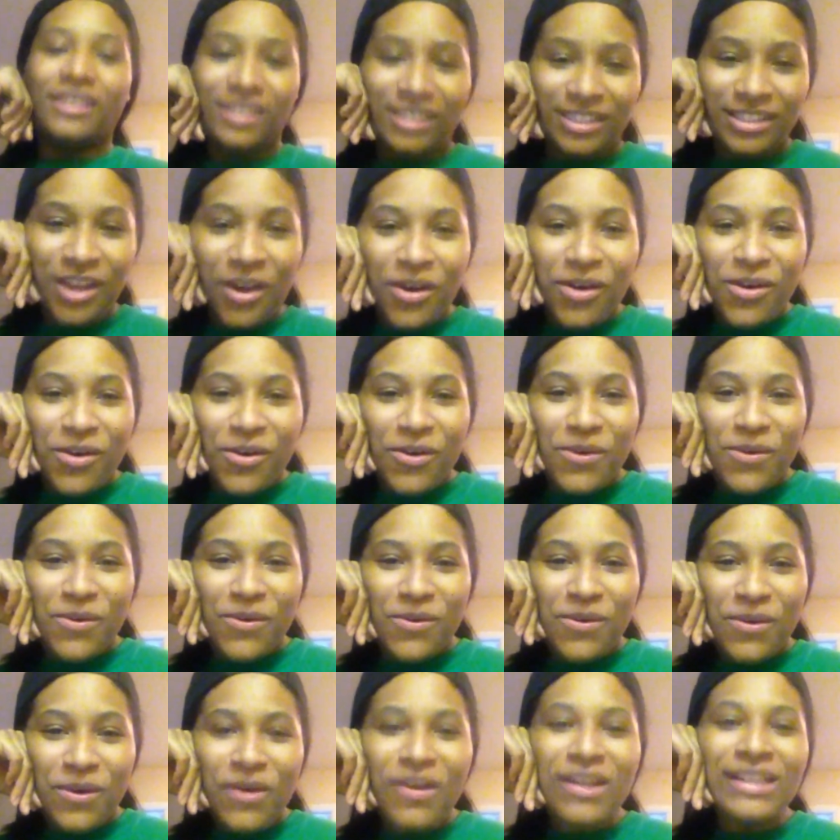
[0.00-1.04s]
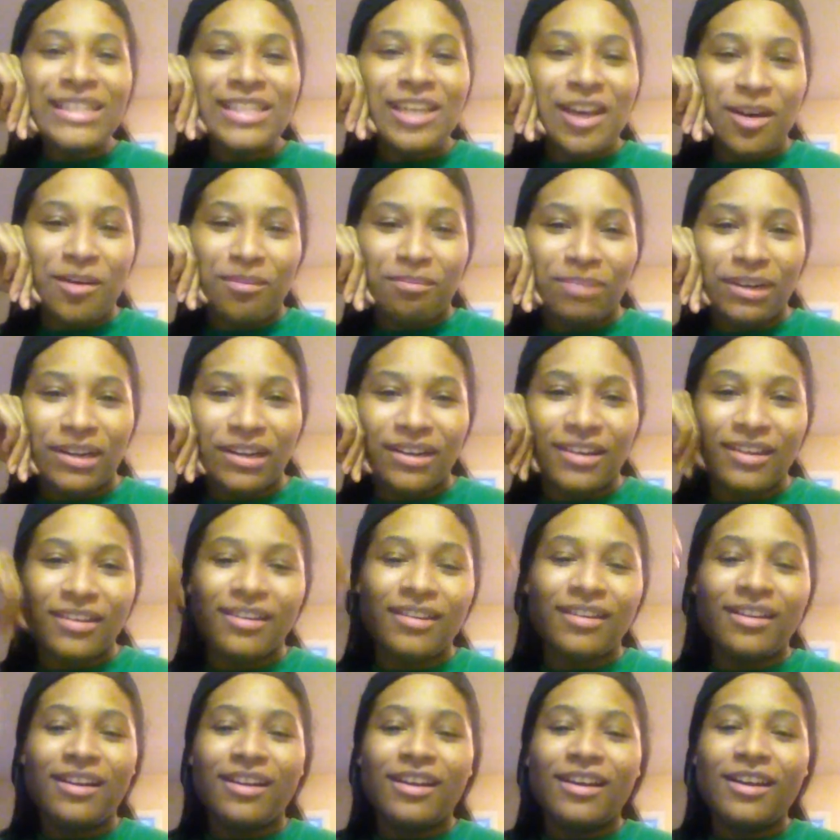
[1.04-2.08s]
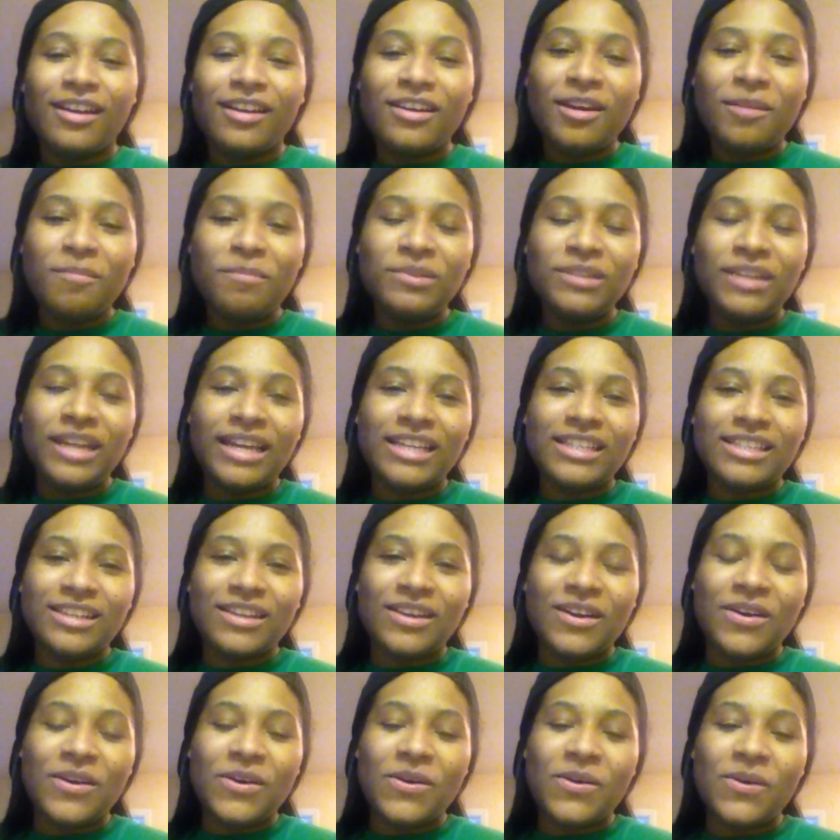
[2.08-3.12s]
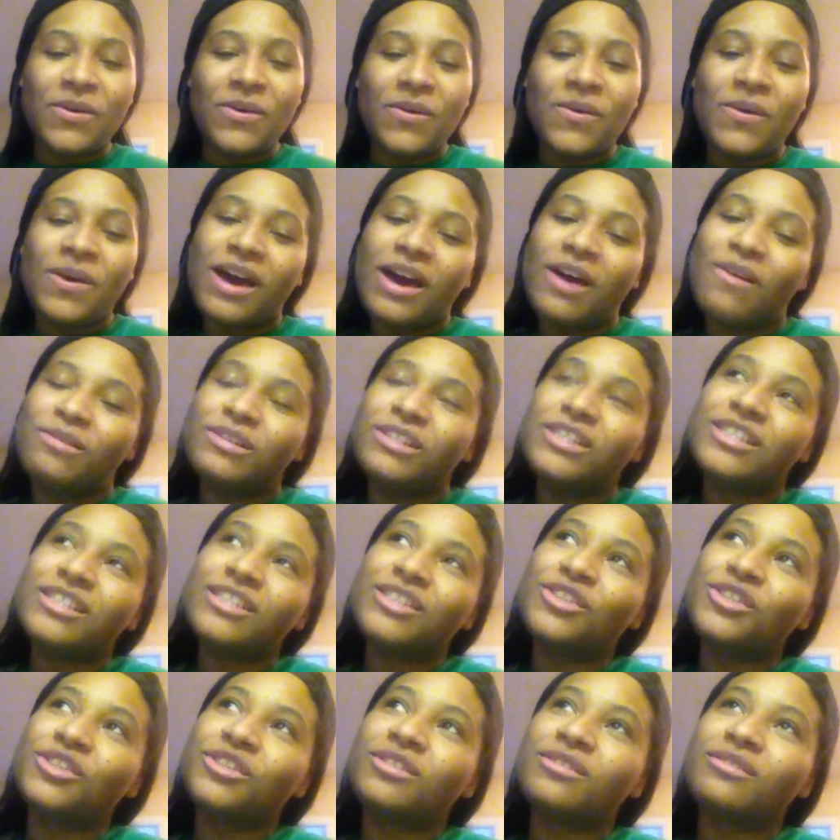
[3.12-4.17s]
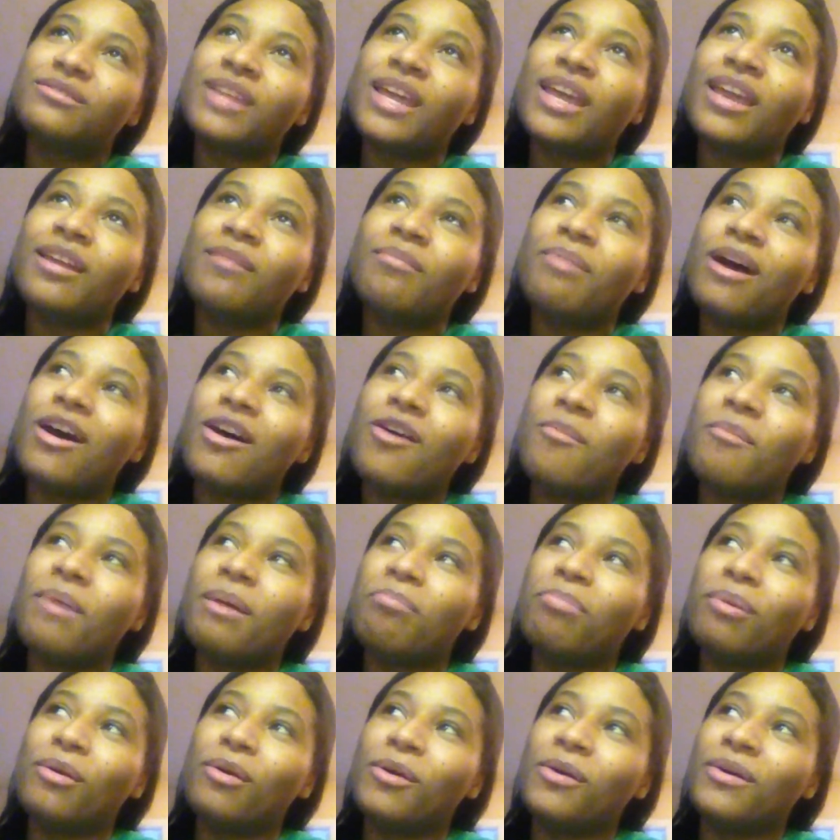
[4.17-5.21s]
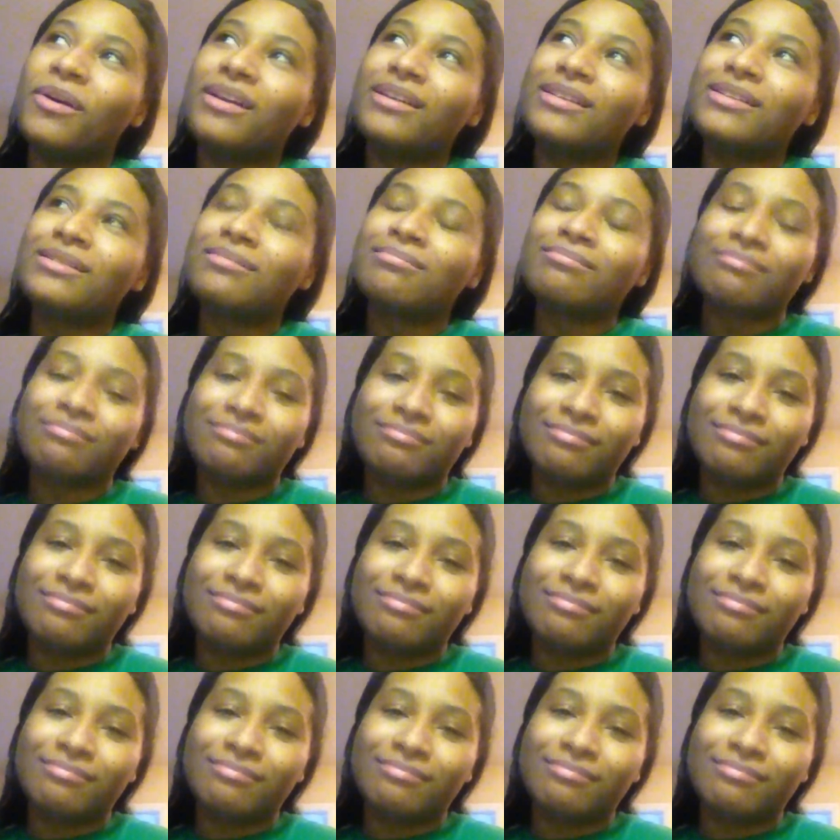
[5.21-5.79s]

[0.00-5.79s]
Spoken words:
So, on Tumblr, a couple days ago, I was just thinking about my boys,